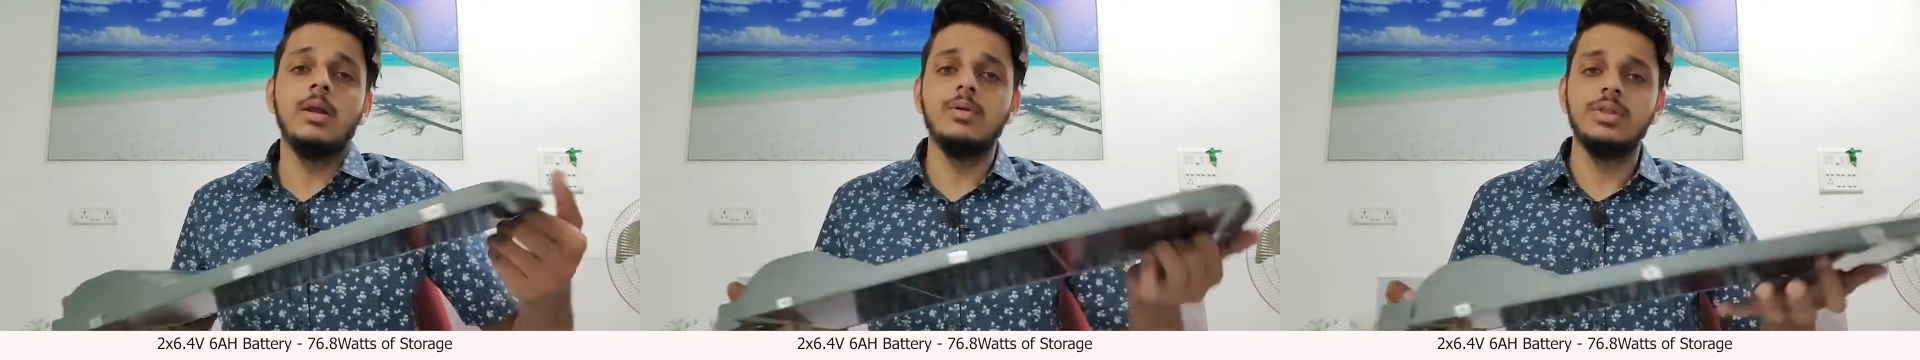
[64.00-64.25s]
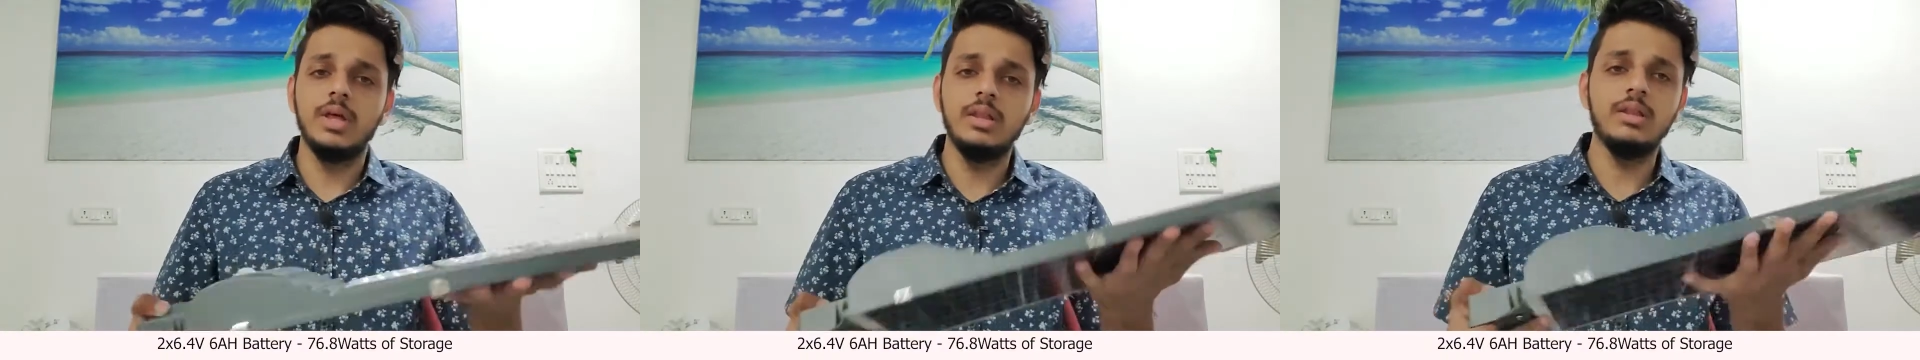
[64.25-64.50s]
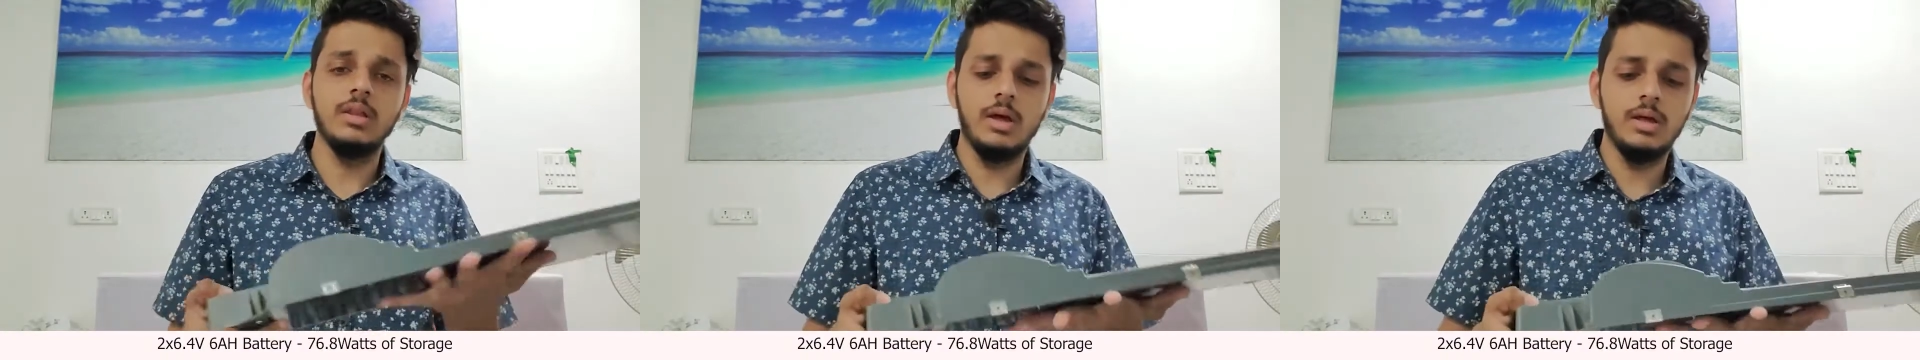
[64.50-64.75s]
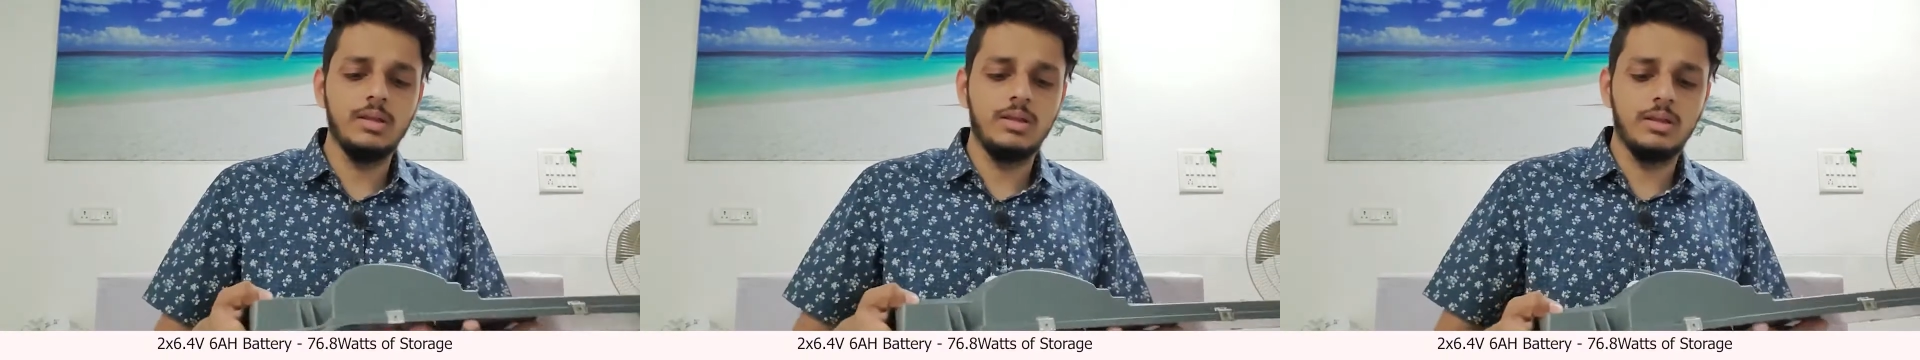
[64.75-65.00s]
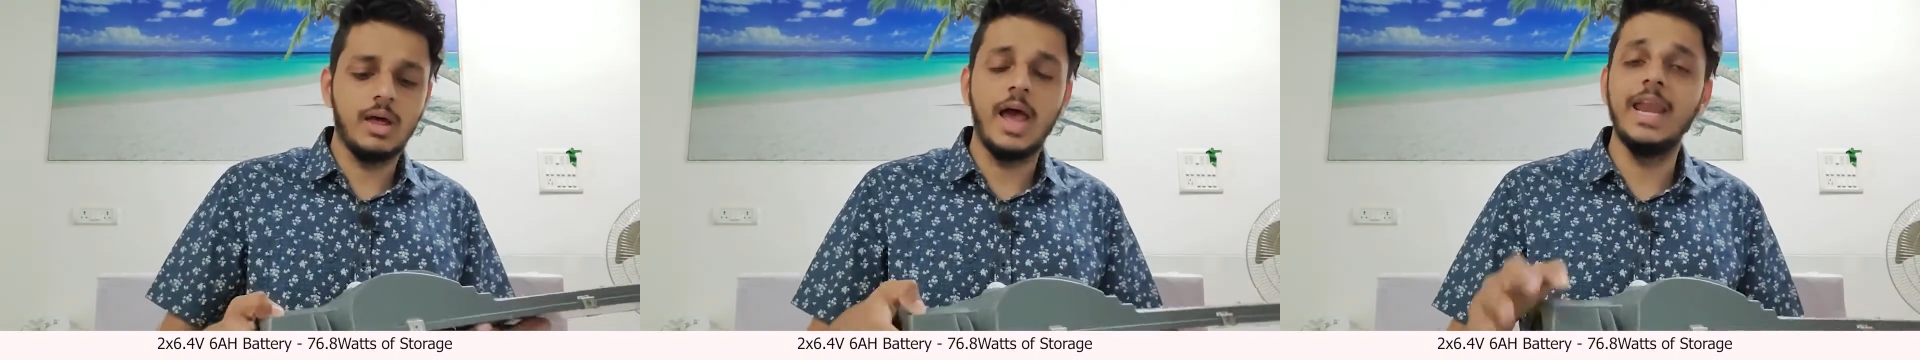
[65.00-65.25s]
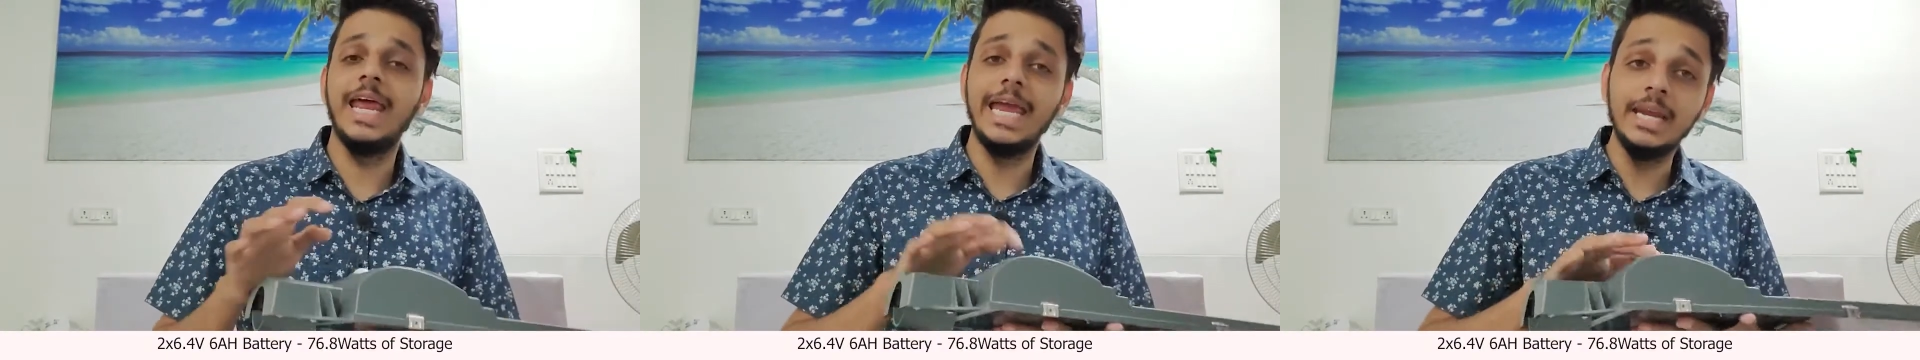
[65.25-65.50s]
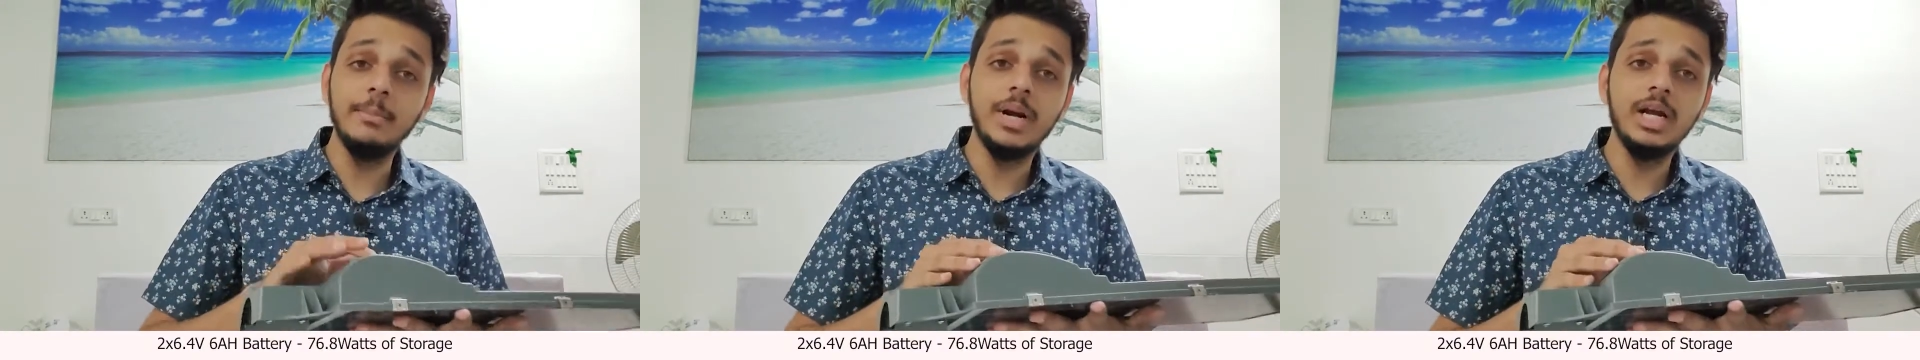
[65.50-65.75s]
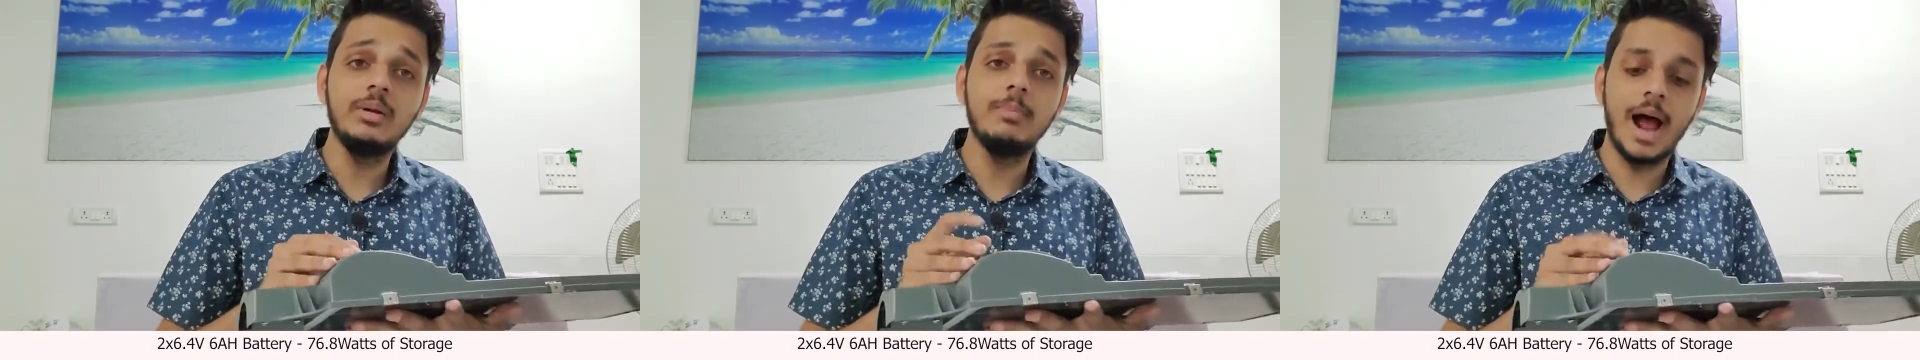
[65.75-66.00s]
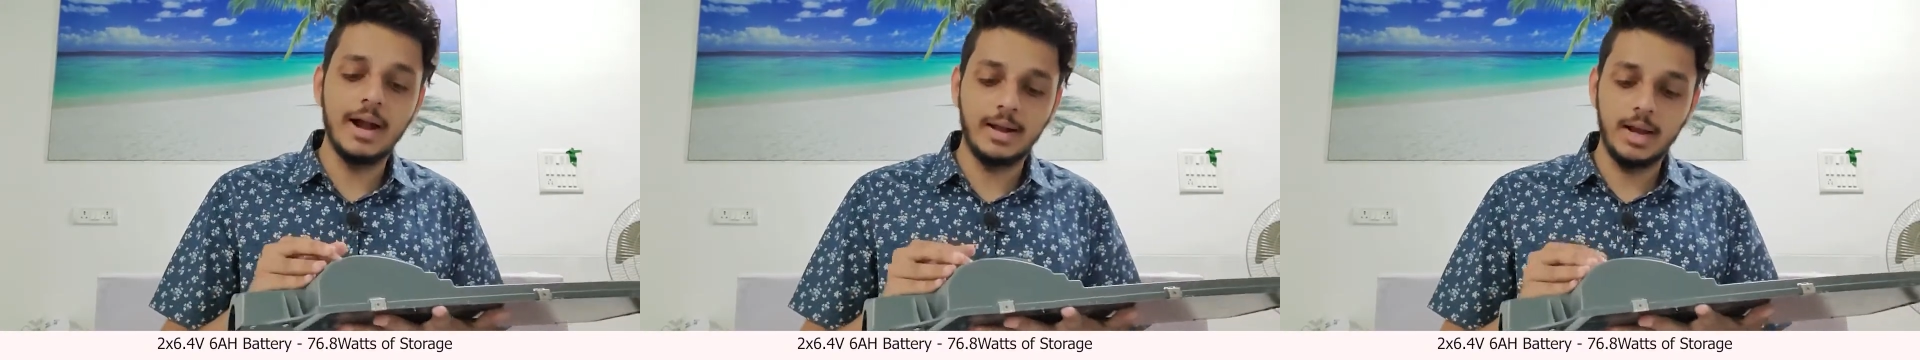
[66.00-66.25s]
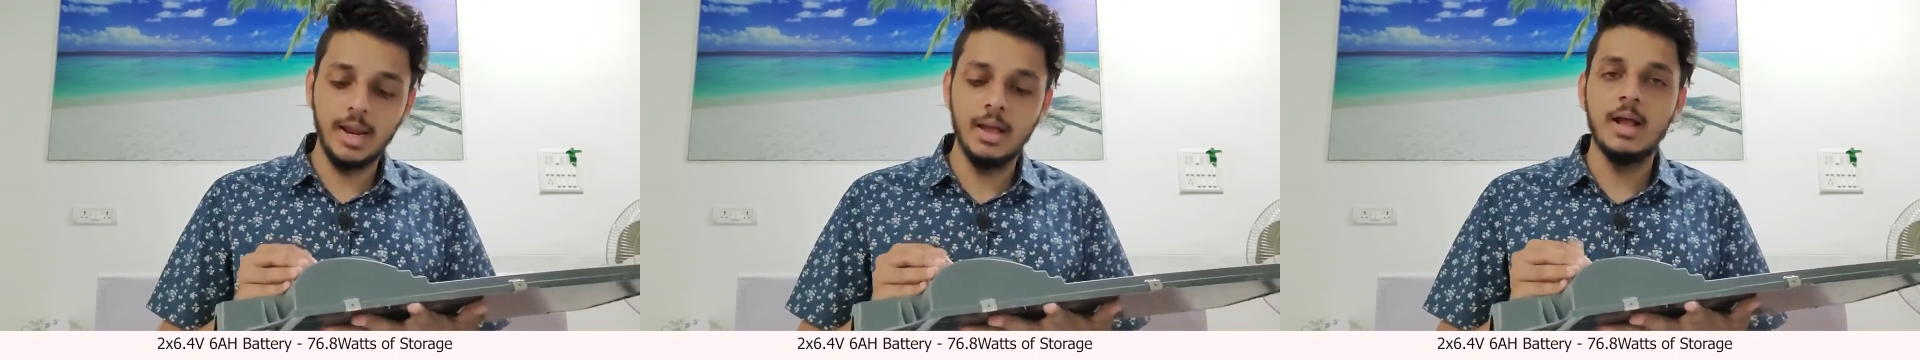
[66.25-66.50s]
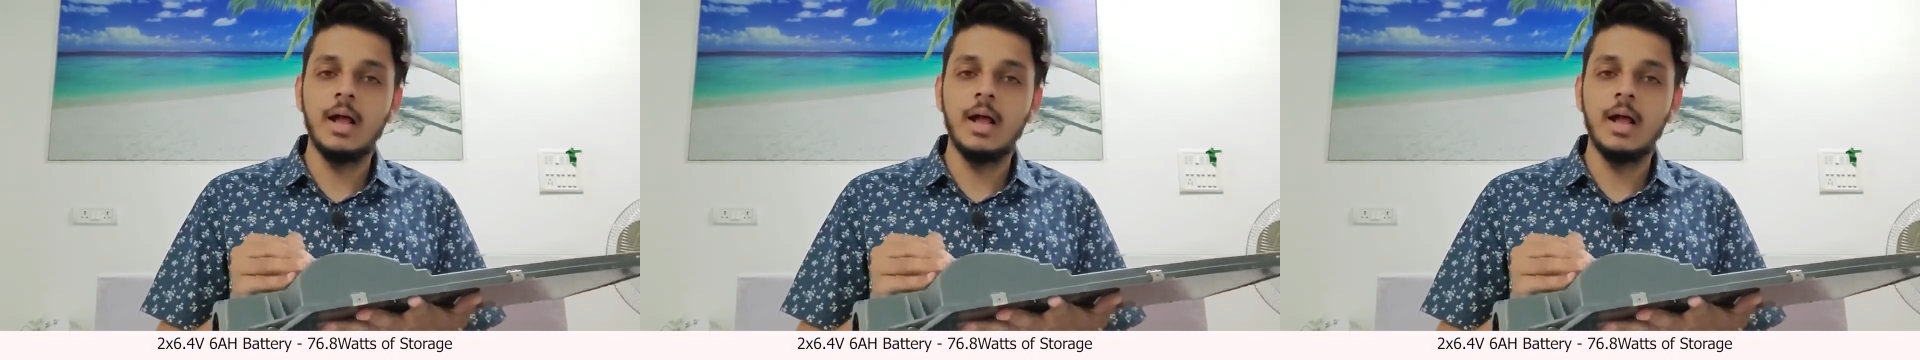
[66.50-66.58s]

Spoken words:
Now, this is an inbuilt battery.